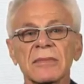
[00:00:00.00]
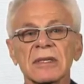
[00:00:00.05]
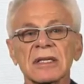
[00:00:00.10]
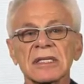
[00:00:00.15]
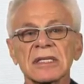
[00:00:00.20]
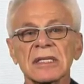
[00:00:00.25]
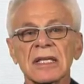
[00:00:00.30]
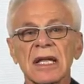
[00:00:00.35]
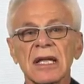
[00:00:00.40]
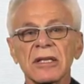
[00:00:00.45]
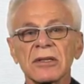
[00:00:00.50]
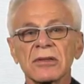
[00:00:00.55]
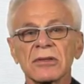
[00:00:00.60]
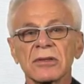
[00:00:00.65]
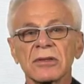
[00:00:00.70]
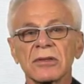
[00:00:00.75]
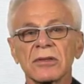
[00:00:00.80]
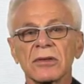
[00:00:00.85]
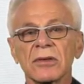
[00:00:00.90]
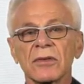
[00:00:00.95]
the
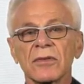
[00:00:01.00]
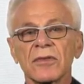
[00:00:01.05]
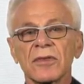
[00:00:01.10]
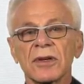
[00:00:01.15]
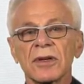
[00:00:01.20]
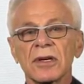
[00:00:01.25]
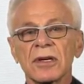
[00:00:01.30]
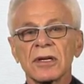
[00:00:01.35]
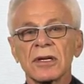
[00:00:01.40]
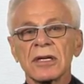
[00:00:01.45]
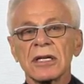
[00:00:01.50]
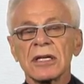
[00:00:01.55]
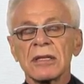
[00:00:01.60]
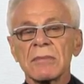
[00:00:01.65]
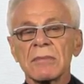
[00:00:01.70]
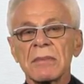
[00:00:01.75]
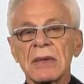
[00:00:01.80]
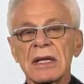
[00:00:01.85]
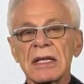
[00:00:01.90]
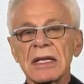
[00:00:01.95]
standard of care
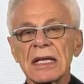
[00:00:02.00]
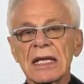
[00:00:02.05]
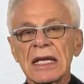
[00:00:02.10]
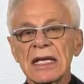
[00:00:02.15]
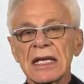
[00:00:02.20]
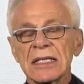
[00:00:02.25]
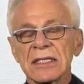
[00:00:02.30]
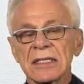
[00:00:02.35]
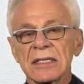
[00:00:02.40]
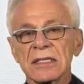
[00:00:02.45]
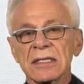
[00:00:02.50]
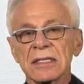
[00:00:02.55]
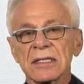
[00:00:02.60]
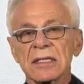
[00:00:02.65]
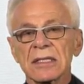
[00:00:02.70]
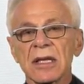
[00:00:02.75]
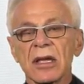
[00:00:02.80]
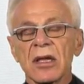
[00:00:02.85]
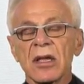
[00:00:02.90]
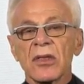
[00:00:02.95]
in many
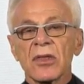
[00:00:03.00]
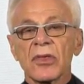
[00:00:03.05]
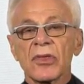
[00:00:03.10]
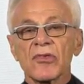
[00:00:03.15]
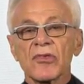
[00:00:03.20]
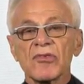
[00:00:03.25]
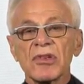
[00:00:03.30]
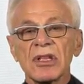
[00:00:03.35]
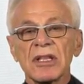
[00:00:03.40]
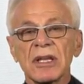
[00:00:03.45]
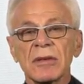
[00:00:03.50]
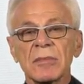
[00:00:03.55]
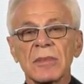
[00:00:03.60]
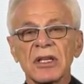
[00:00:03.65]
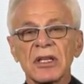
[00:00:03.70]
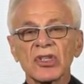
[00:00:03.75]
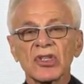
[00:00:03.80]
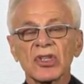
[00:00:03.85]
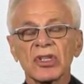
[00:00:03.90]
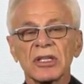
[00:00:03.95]
cases,
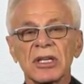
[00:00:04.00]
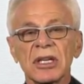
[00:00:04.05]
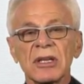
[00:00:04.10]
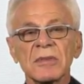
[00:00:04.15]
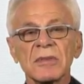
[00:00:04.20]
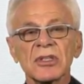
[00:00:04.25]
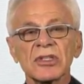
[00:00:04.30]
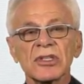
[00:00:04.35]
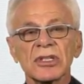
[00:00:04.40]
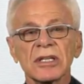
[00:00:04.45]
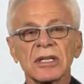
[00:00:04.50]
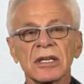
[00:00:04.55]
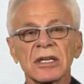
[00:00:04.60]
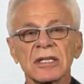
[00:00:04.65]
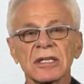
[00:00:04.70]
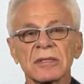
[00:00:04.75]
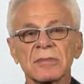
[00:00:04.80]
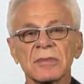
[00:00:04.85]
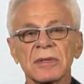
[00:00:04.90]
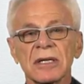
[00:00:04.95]
three-dimensional imaging
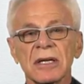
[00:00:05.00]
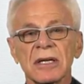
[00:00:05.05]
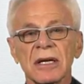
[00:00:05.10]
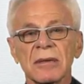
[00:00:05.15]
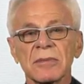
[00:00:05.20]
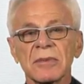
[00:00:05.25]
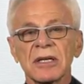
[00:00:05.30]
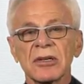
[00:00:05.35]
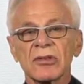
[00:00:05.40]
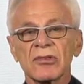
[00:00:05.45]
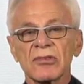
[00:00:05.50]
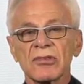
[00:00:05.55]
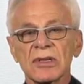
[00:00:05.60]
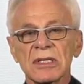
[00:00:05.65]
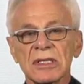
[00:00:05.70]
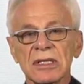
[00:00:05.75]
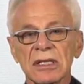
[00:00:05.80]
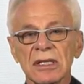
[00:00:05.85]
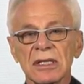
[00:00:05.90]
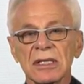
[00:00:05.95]
has become
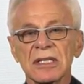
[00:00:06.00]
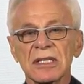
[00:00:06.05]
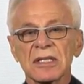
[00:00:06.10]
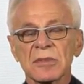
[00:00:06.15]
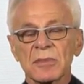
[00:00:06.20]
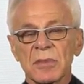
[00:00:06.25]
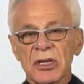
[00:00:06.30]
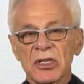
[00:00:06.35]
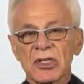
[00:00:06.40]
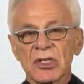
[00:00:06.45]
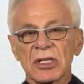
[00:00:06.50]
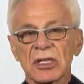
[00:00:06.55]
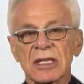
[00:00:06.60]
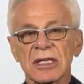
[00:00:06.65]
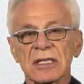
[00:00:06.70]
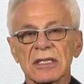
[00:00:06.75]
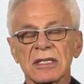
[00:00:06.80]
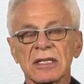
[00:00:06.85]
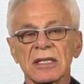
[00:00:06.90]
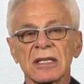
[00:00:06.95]
increasingly
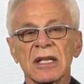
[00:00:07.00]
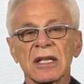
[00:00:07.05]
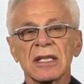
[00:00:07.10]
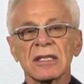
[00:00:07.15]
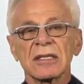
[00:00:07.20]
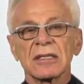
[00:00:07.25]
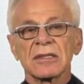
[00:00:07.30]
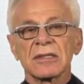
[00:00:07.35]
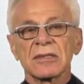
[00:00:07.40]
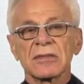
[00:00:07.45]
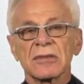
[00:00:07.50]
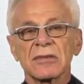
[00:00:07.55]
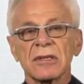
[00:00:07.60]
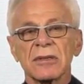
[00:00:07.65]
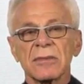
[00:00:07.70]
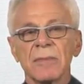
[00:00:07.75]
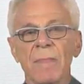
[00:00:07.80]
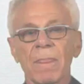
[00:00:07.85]
specialized in dentistry.